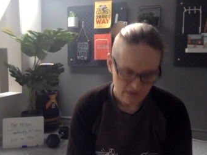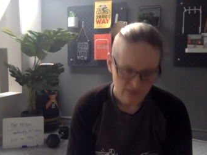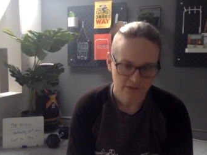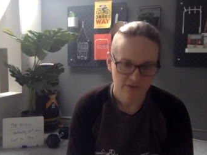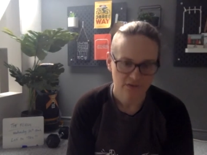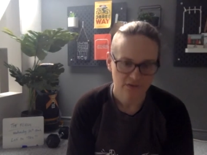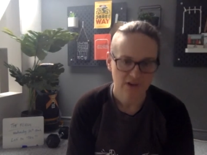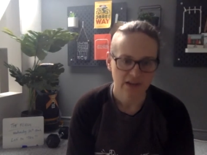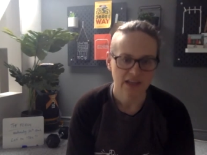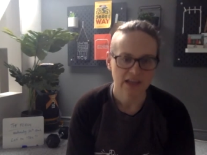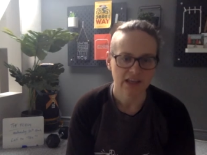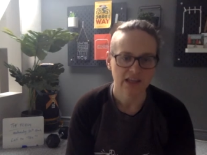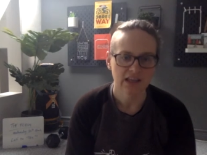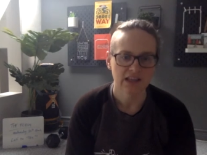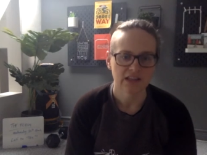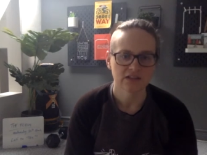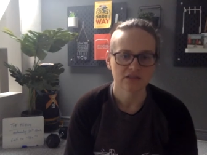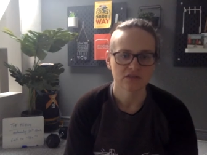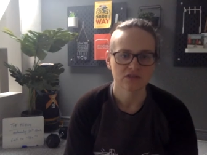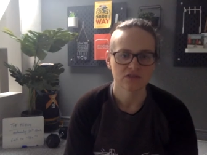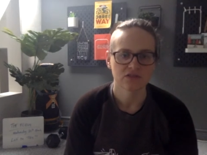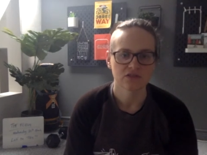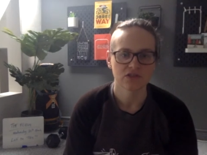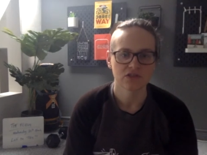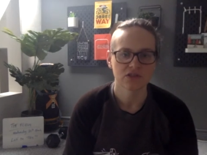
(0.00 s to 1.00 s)
3,
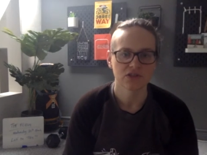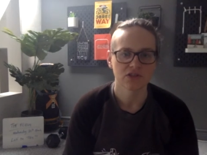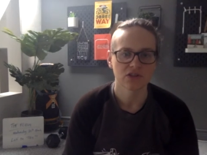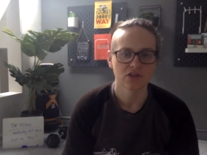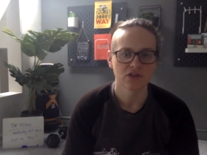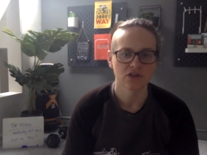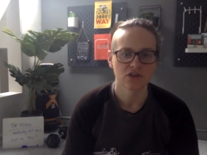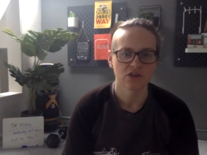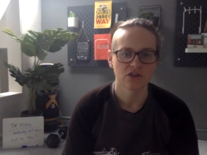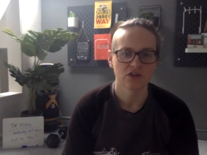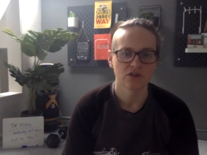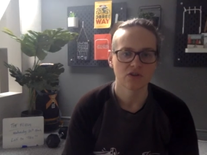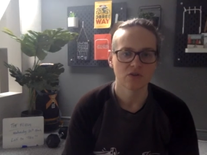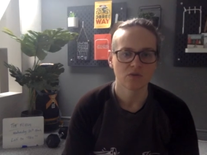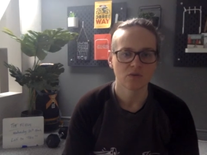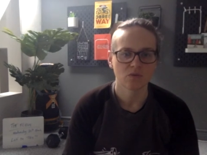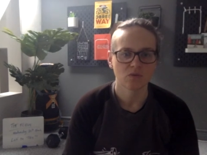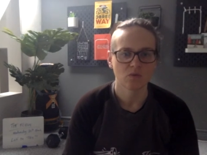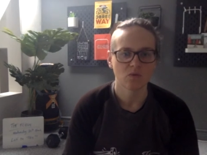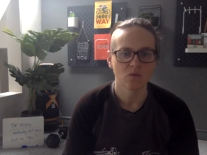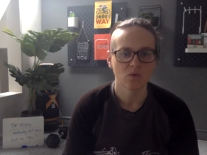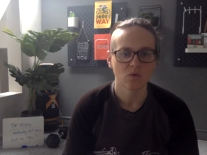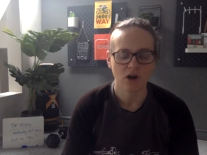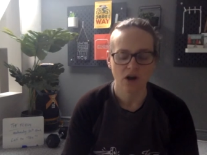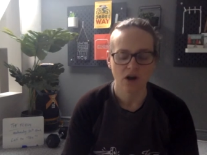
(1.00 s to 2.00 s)
2,
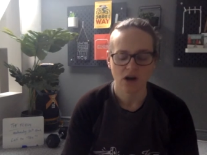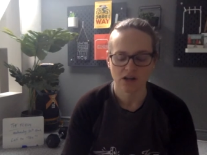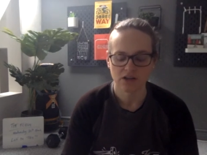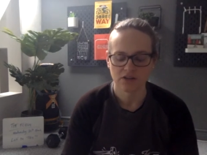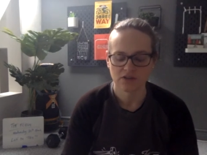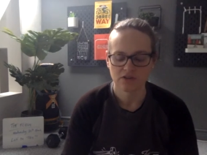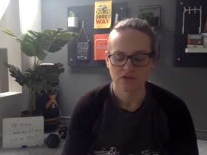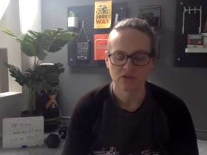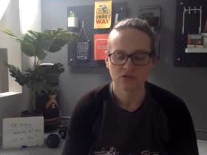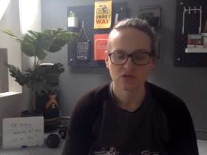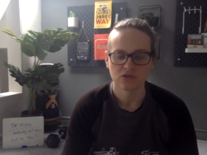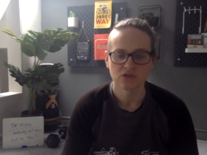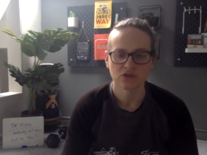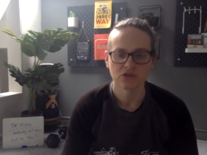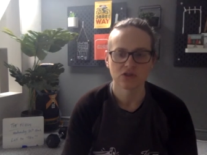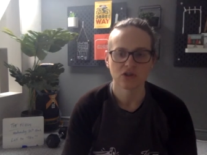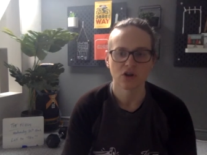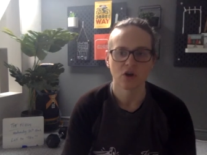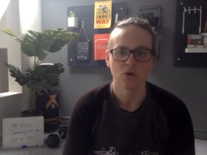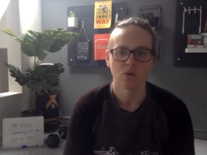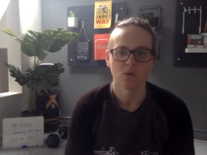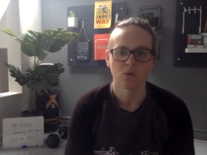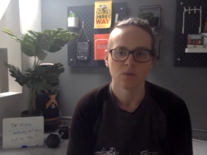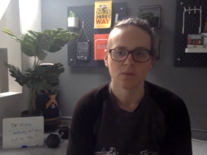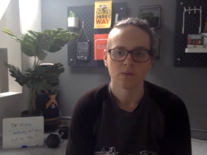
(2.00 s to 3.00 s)
1,
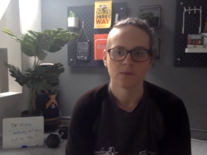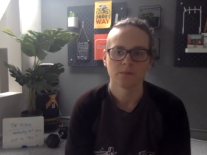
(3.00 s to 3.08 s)
go.